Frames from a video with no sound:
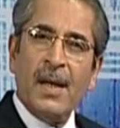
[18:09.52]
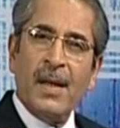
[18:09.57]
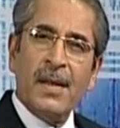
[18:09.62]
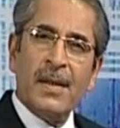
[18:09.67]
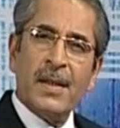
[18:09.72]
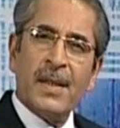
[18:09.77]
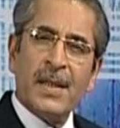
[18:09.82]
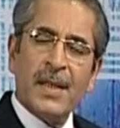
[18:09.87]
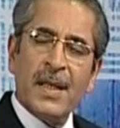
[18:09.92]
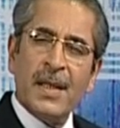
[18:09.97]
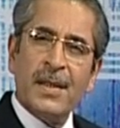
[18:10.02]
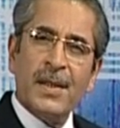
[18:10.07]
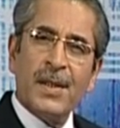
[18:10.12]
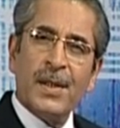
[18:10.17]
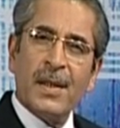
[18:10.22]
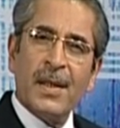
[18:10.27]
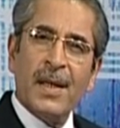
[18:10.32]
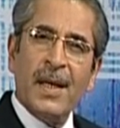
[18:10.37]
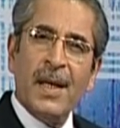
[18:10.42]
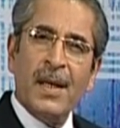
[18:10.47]
such
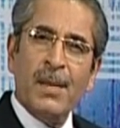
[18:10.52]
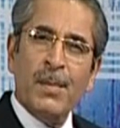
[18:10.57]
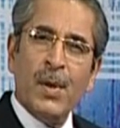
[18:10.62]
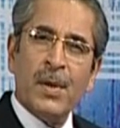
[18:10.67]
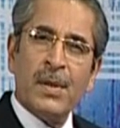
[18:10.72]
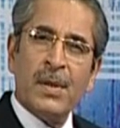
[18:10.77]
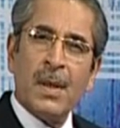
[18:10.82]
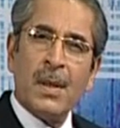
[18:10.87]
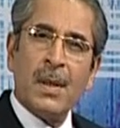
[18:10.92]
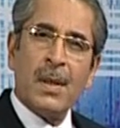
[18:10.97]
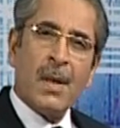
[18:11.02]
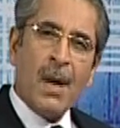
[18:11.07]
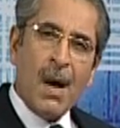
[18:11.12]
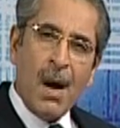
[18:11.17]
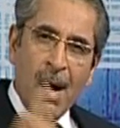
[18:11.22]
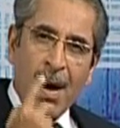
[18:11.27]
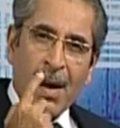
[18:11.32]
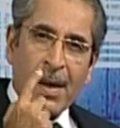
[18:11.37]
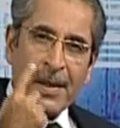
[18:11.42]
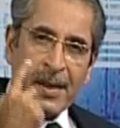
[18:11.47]
an emotional
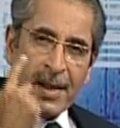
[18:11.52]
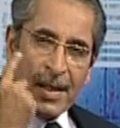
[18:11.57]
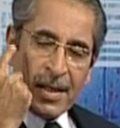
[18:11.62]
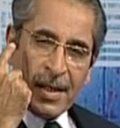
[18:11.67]
card